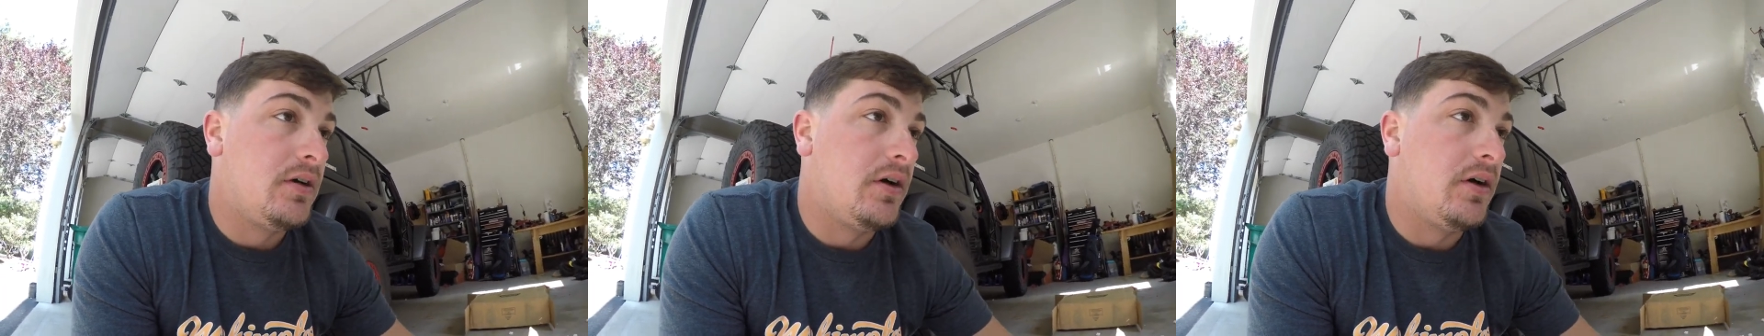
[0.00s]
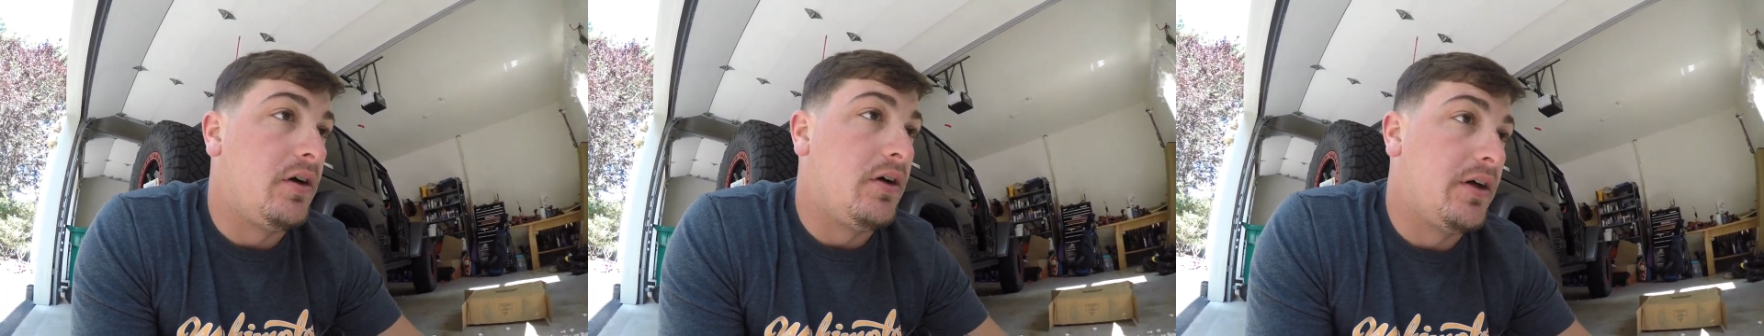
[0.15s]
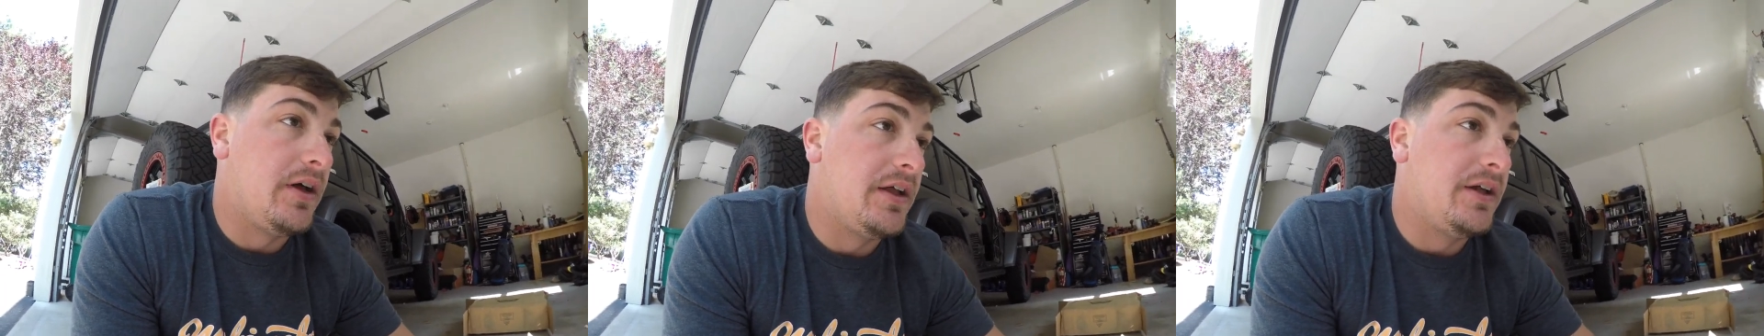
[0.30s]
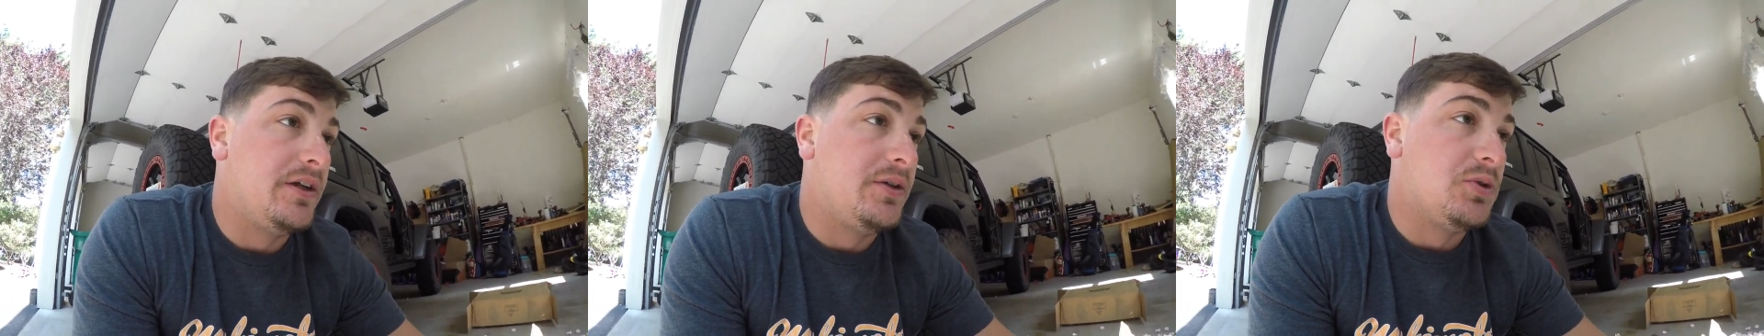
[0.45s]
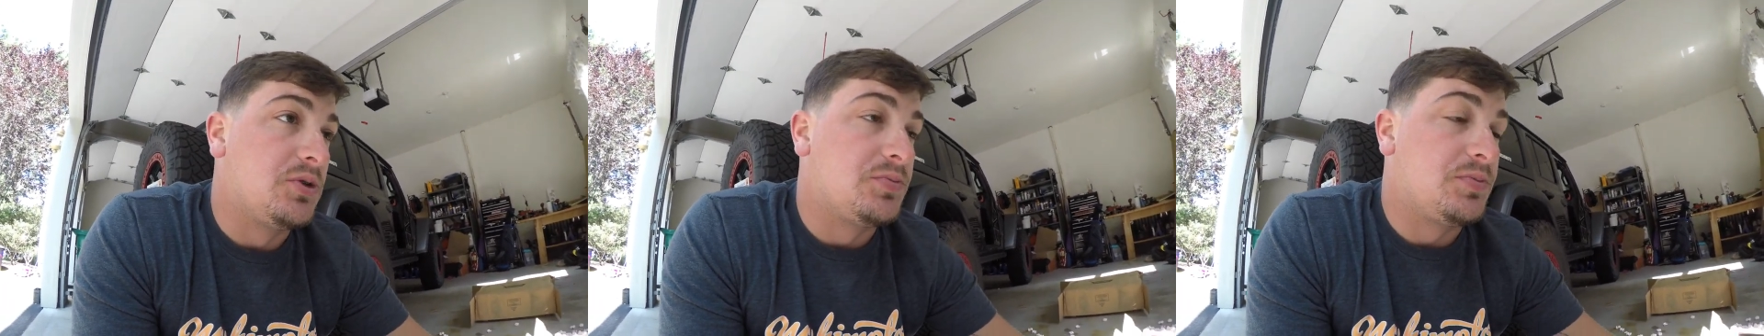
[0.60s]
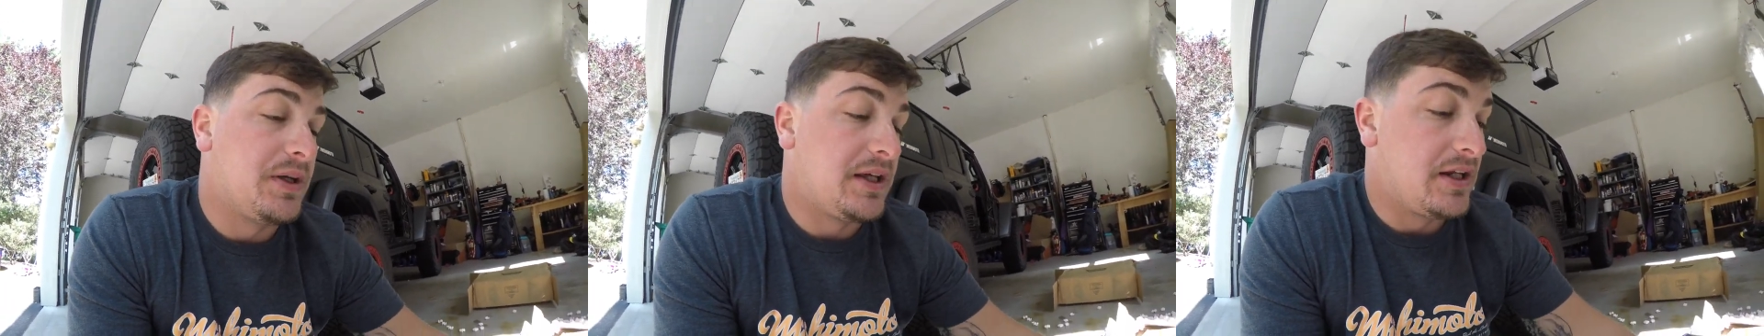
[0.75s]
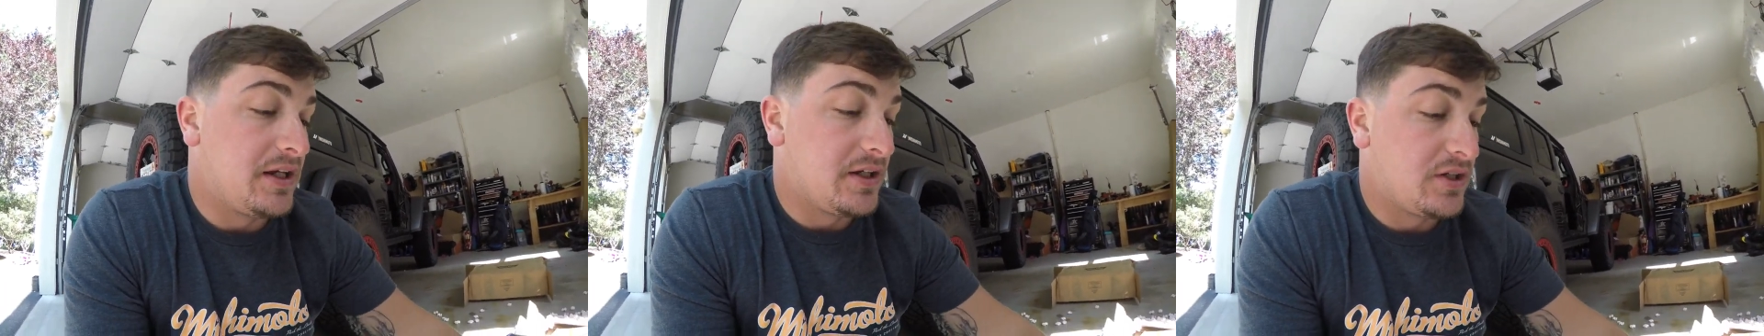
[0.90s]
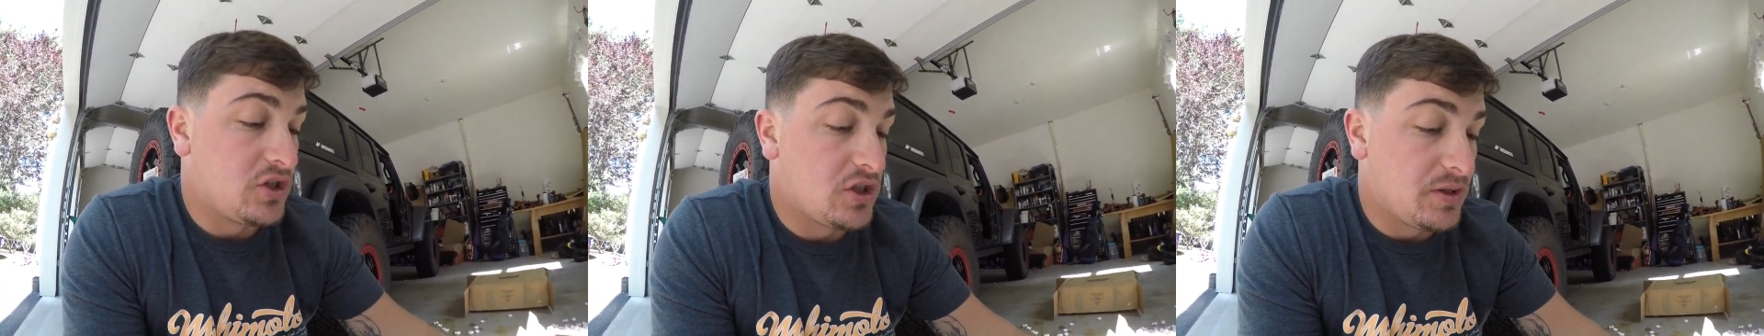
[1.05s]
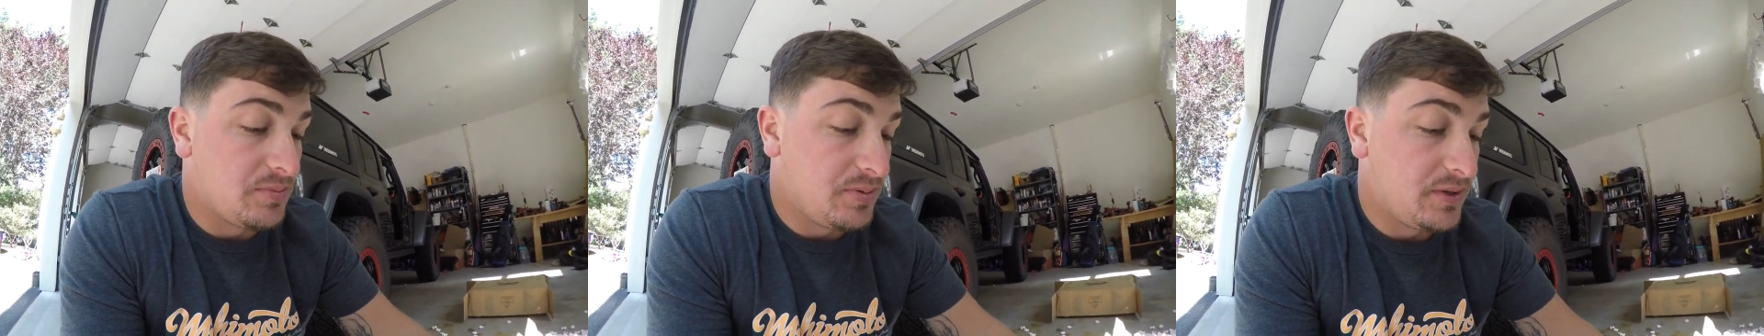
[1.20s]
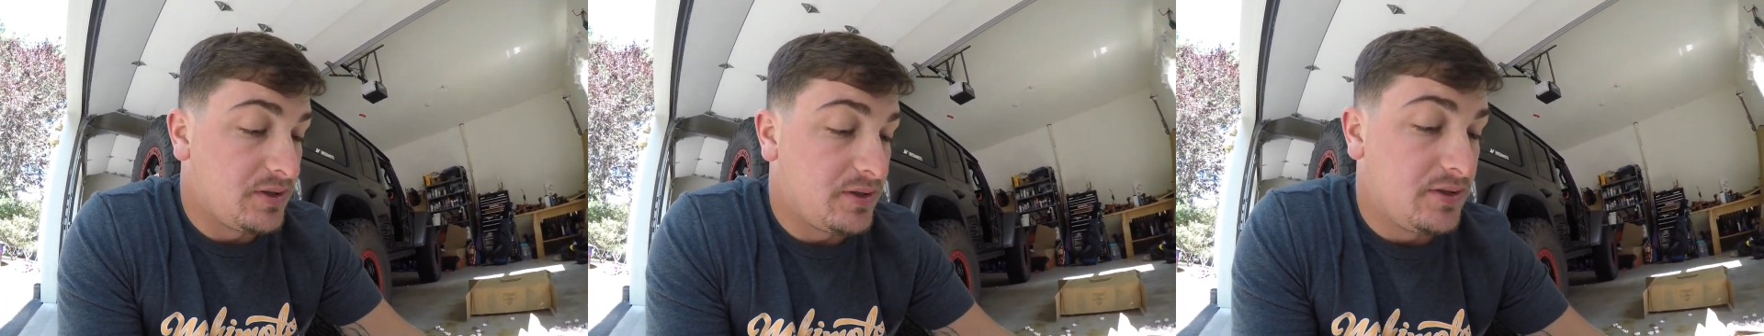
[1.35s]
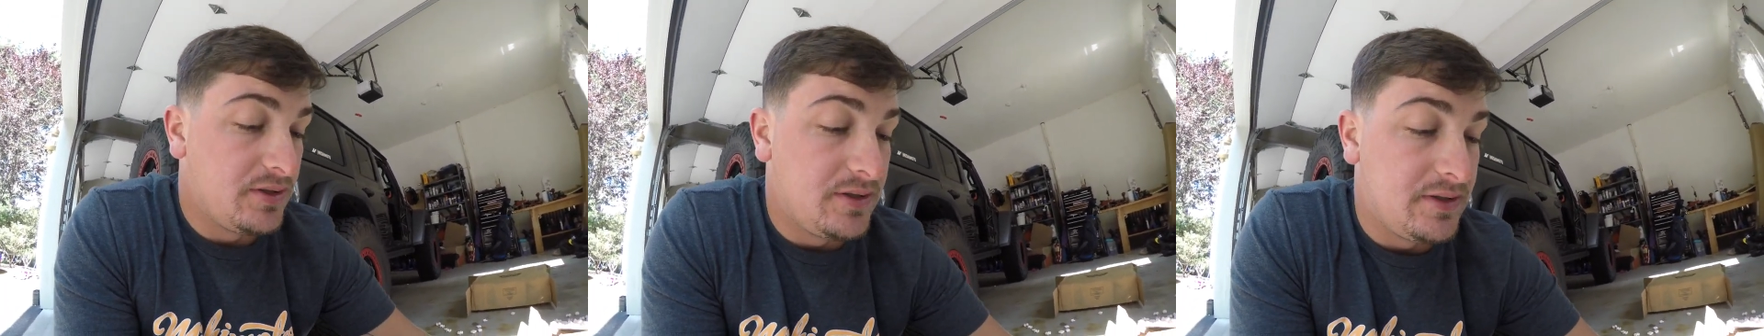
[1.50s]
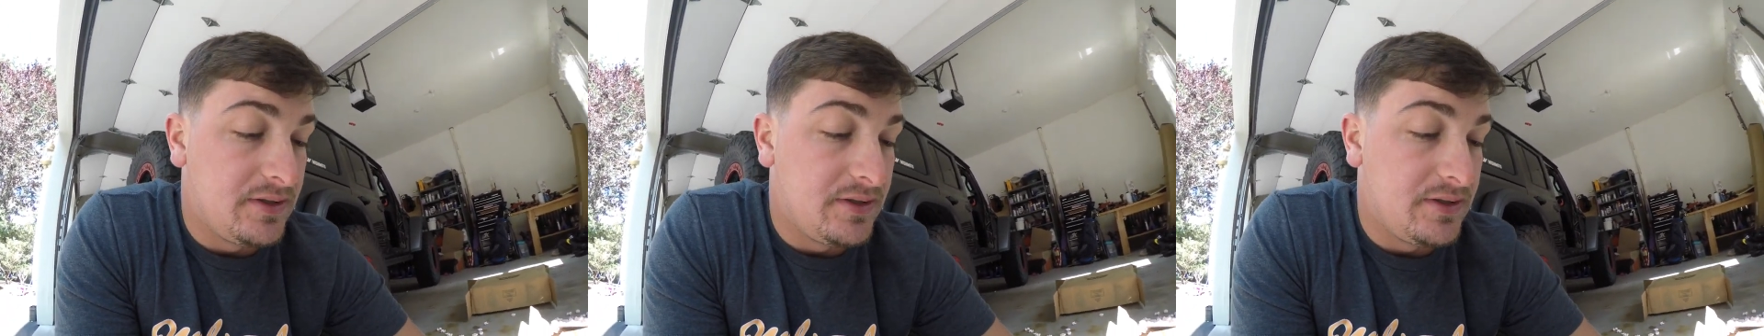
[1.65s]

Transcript: all I had to do was pay to ship it